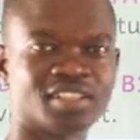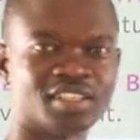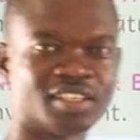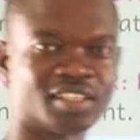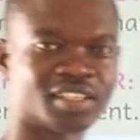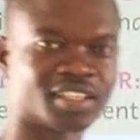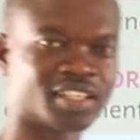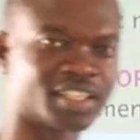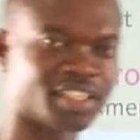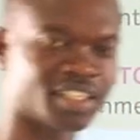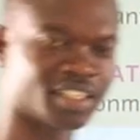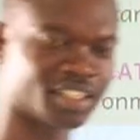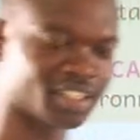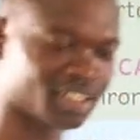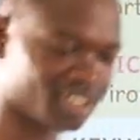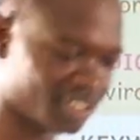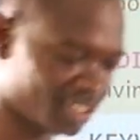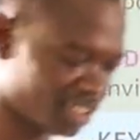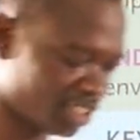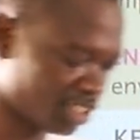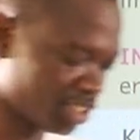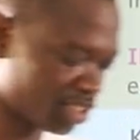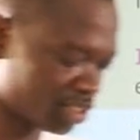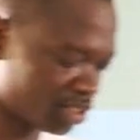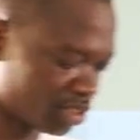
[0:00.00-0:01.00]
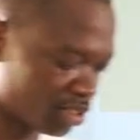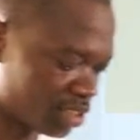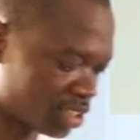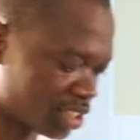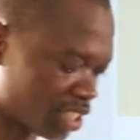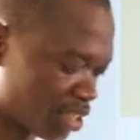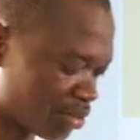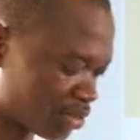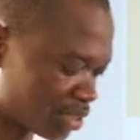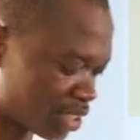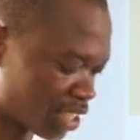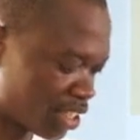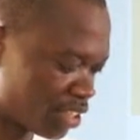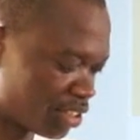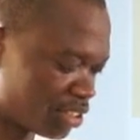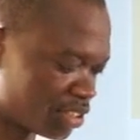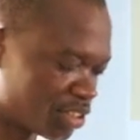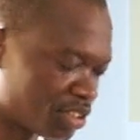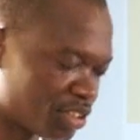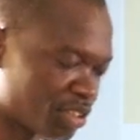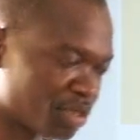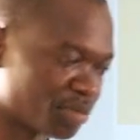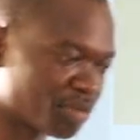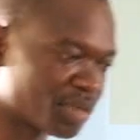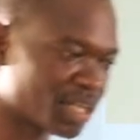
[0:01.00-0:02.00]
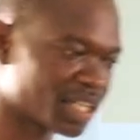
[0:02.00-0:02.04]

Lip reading: Okay, so sometimes your